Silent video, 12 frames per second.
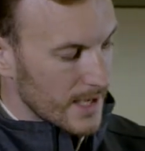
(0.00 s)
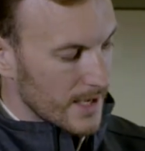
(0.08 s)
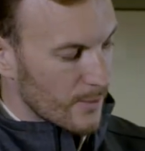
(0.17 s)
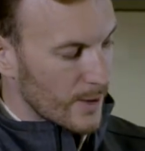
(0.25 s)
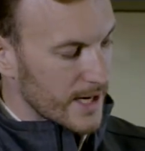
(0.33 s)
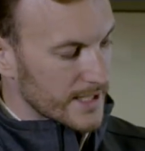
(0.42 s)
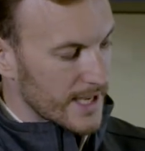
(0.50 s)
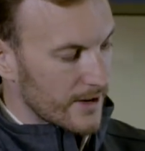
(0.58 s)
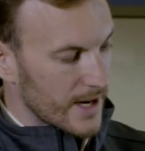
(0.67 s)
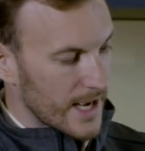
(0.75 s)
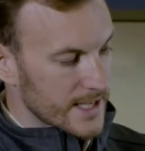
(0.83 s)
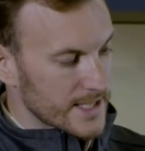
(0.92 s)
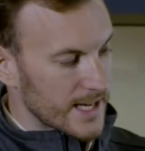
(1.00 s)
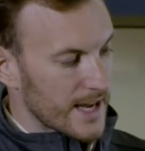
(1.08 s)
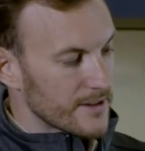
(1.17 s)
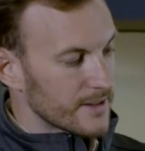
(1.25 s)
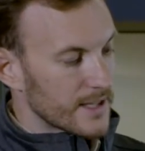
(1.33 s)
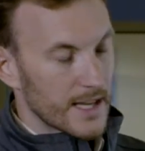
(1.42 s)
When in doubt, exit
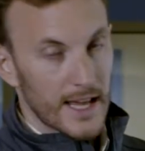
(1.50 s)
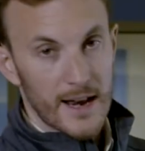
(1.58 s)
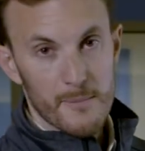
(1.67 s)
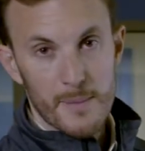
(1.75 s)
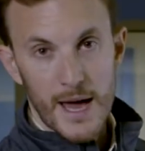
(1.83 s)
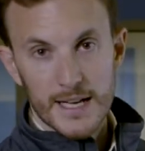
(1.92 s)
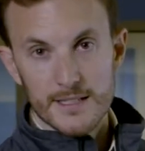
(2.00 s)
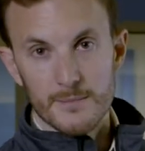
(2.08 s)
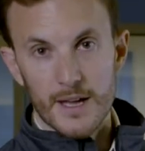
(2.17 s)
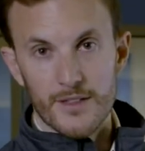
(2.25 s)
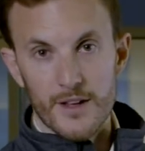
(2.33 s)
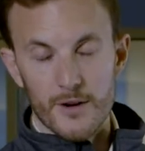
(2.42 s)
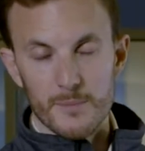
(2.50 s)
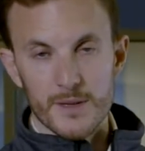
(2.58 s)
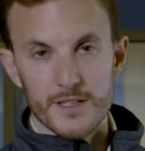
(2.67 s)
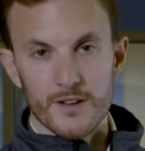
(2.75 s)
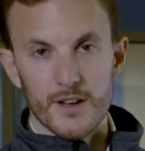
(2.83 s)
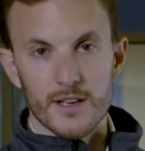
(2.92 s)
out, and I'm back to my therapy
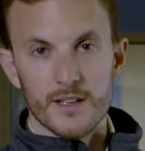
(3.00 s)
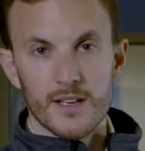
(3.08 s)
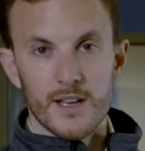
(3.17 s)
screen.